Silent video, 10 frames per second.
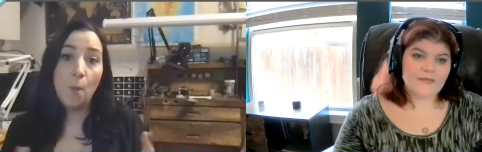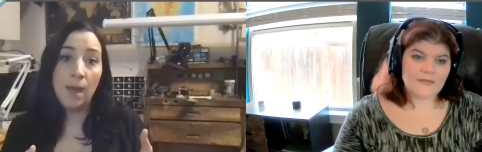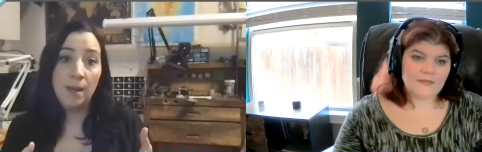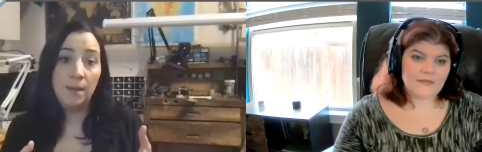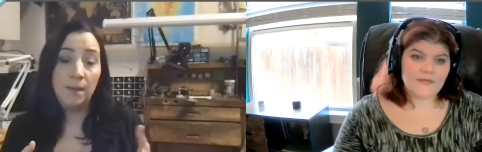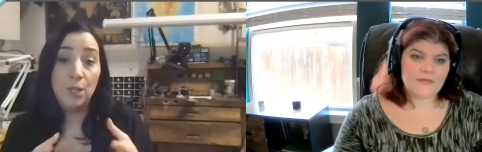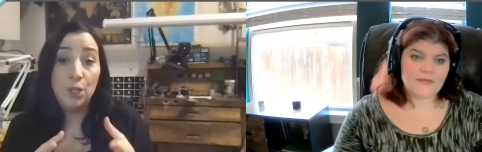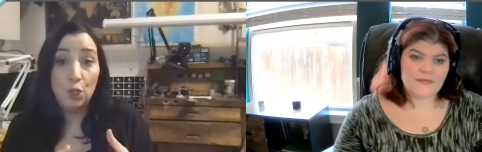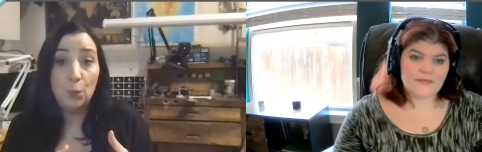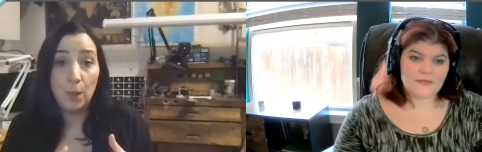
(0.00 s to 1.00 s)
Speaker 1: when they
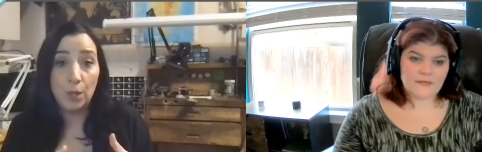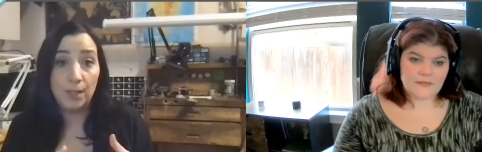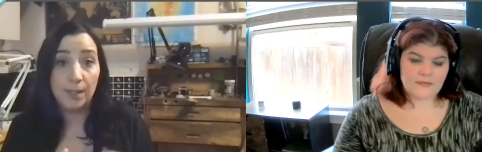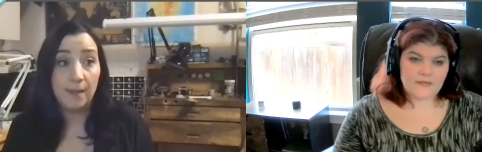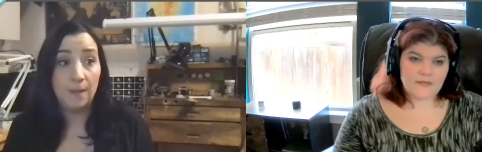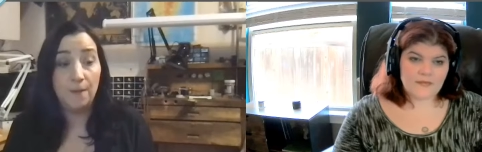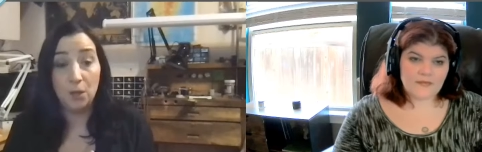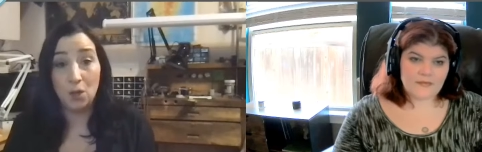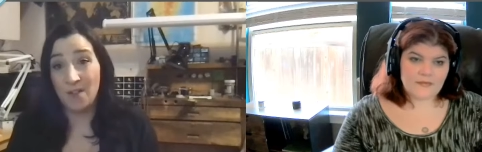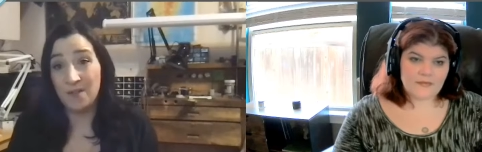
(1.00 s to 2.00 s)
do purchase it, they
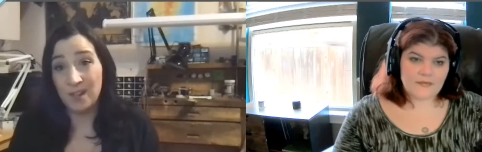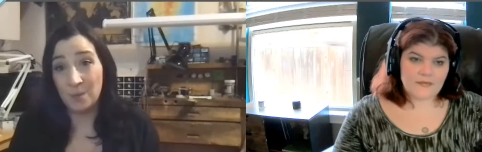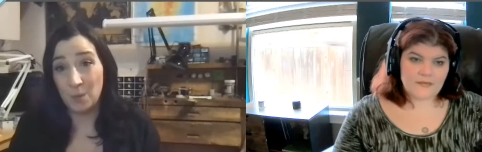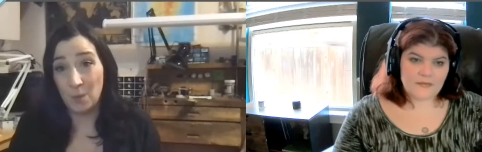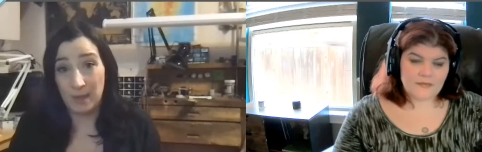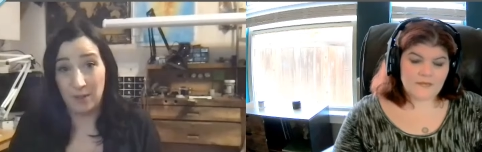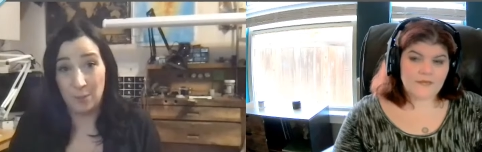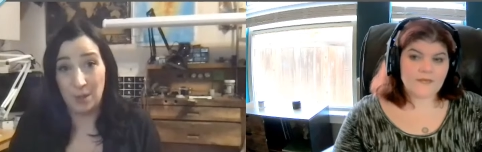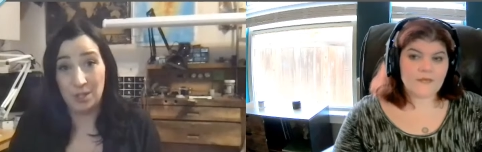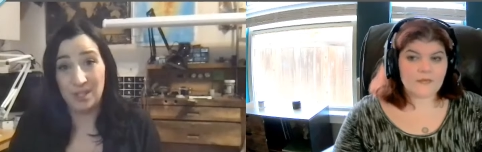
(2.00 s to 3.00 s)
feel confident with what
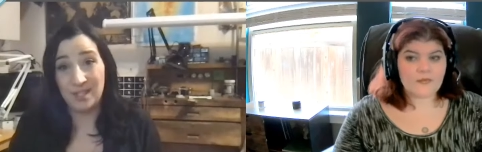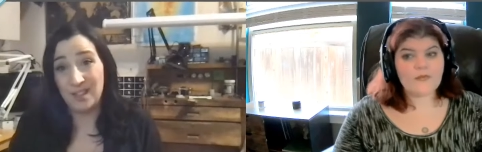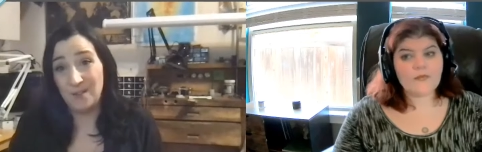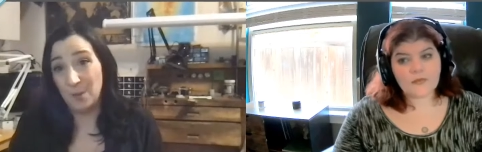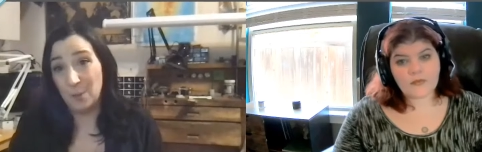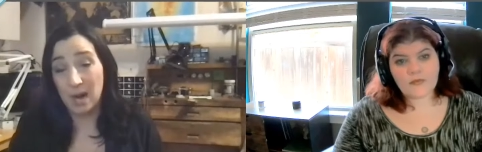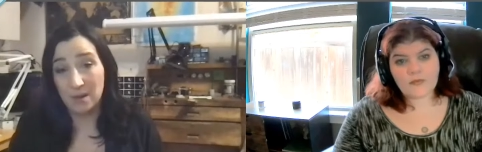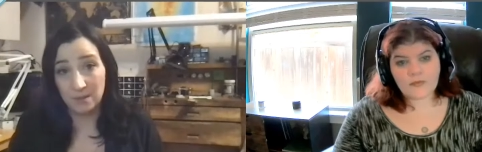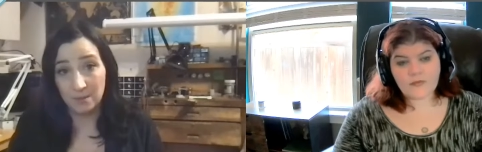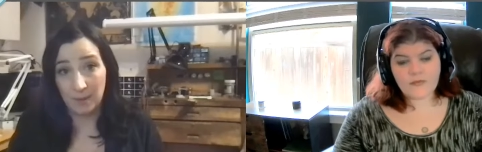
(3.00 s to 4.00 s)
they've purchased and they feel
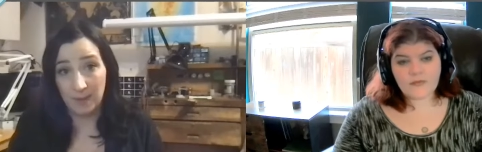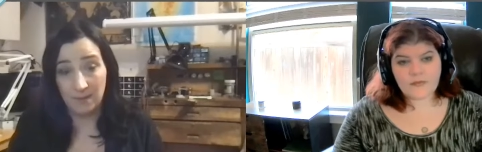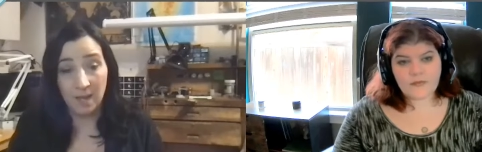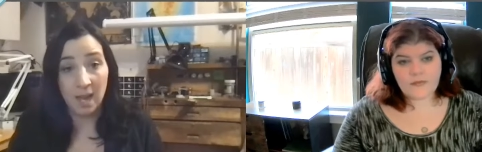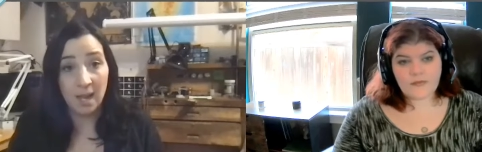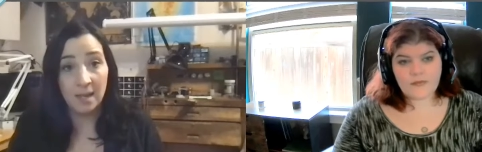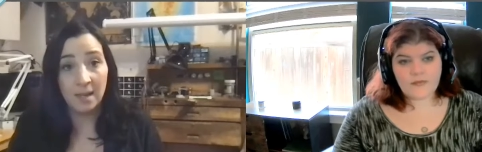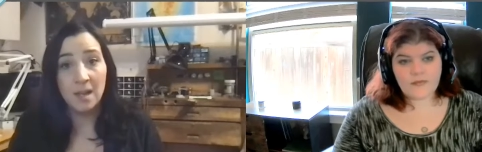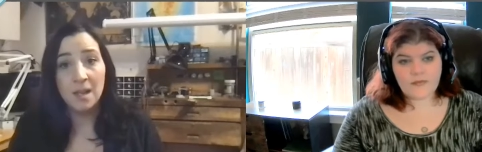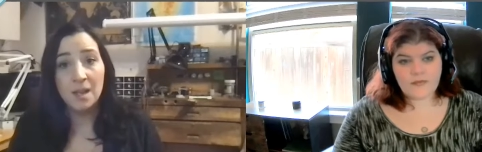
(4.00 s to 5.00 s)
proud of what they've
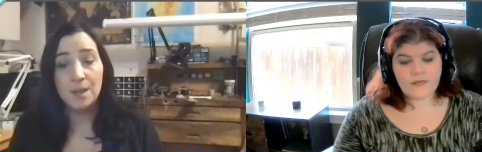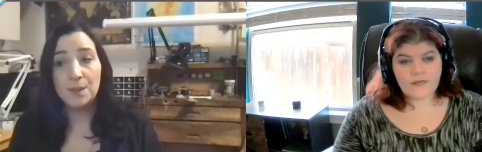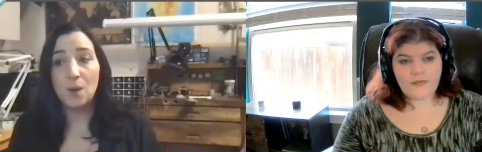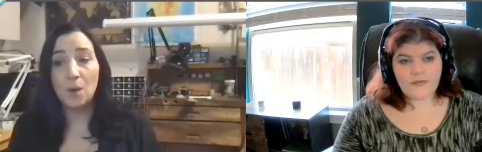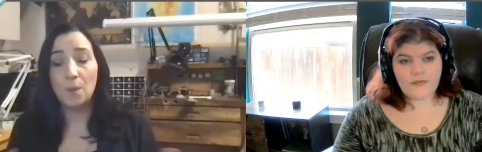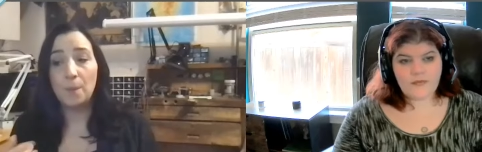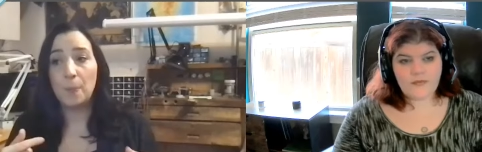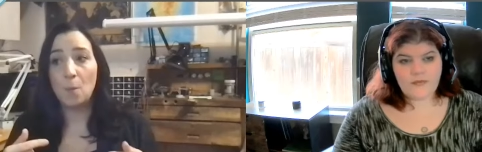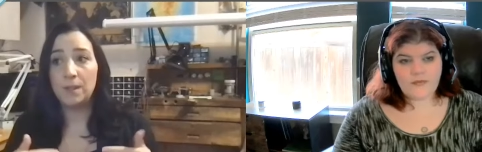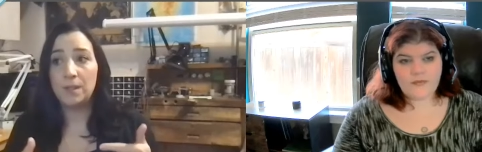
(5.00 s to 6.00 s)
done. So,
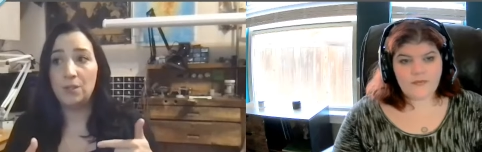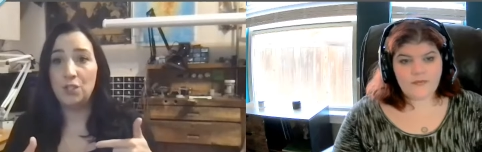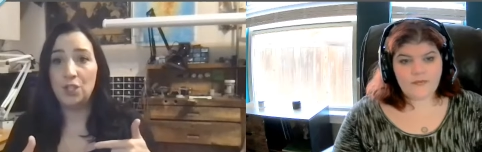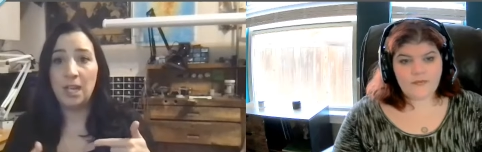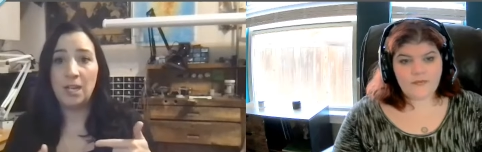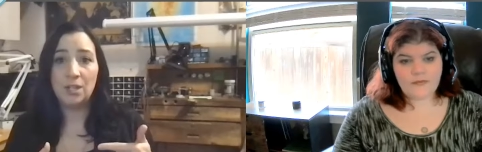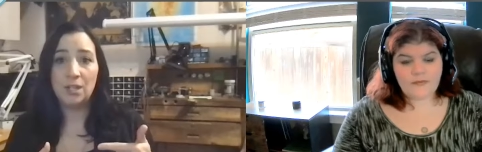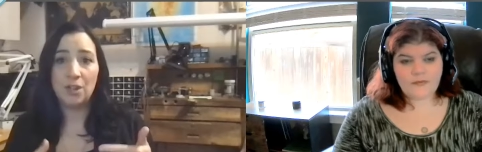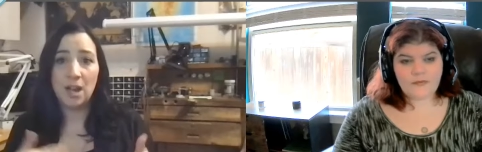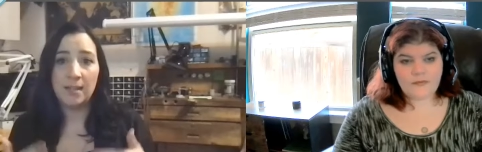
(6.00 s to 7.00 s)
once you change
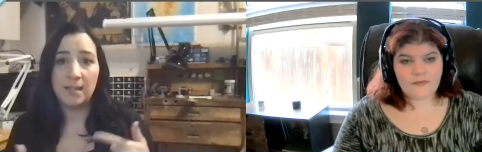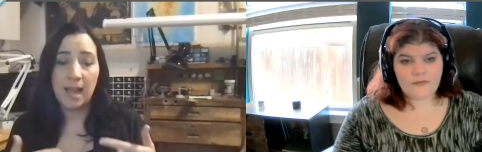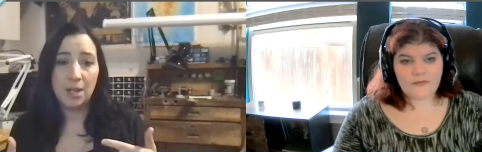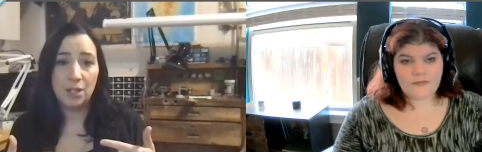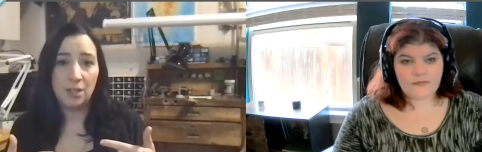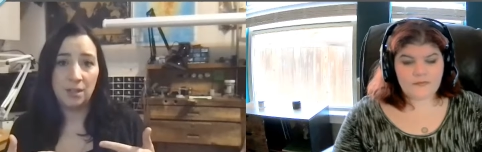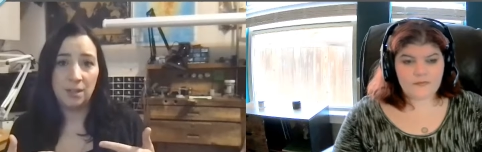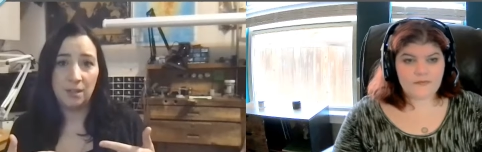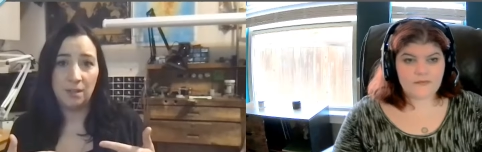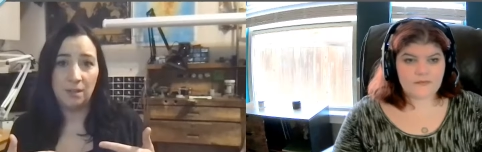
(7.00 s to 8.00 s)
the transaction
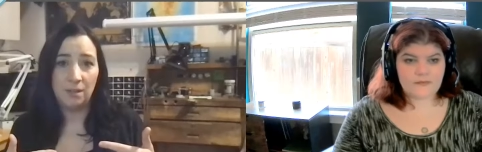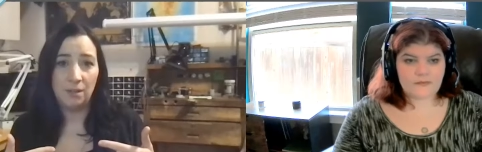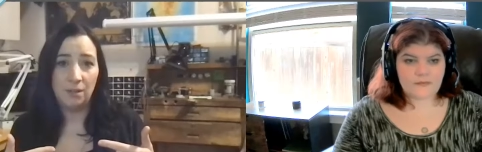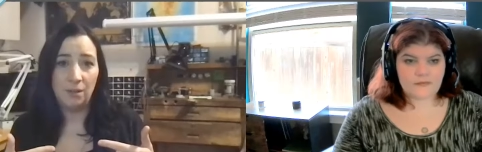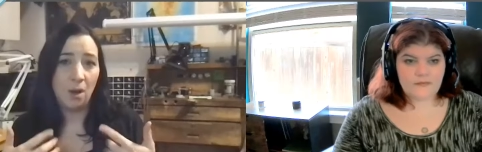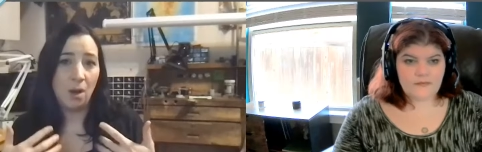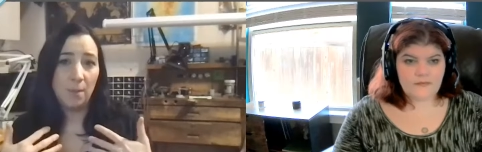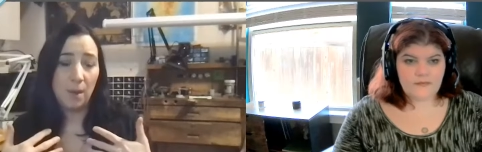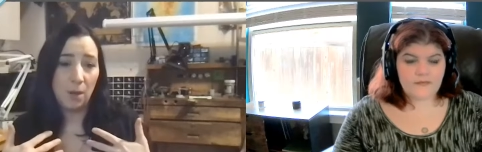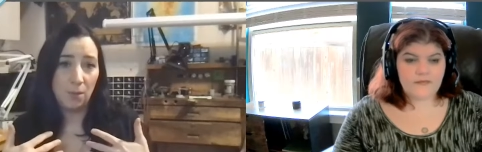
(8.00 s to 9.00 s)
to
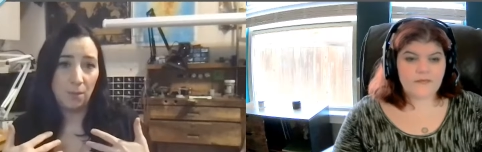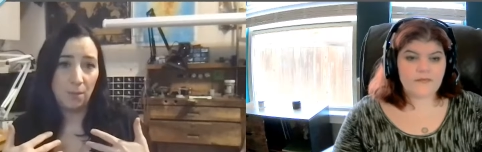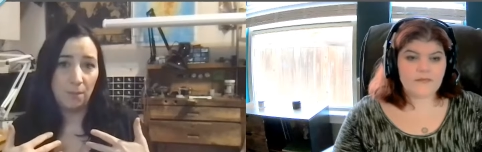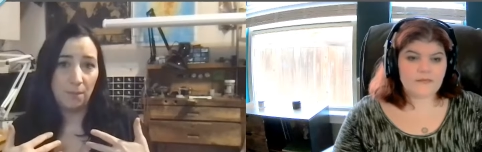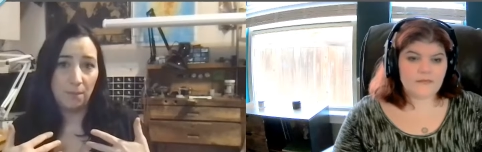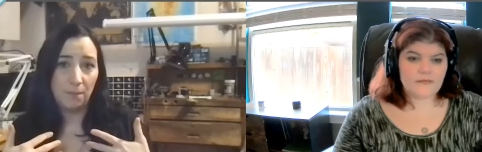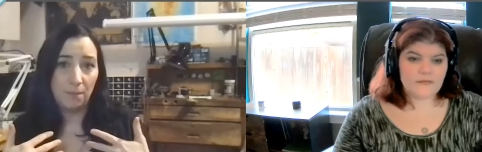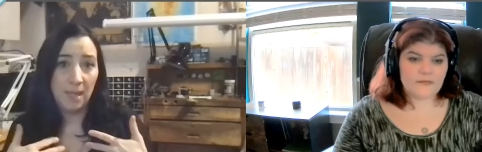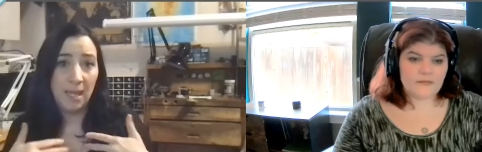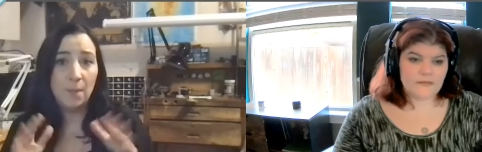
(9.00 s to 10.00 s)
not about
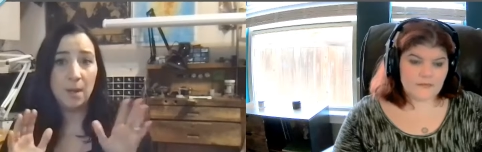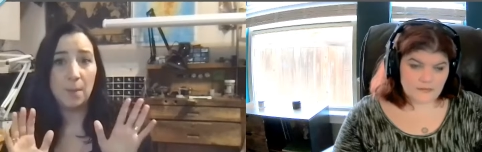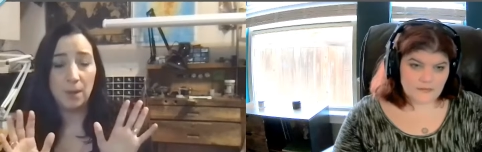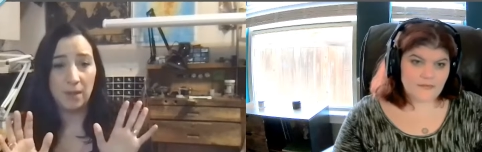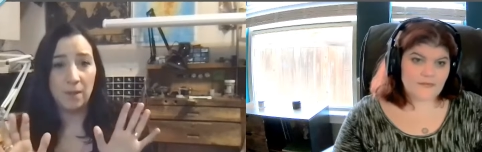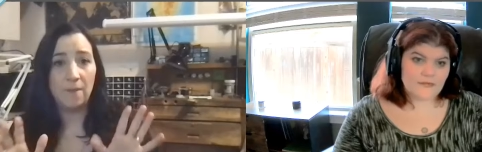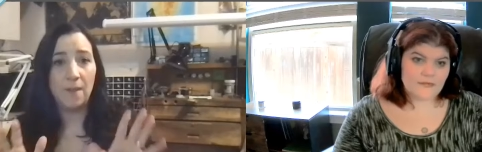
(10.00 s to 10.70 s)
me, but about giving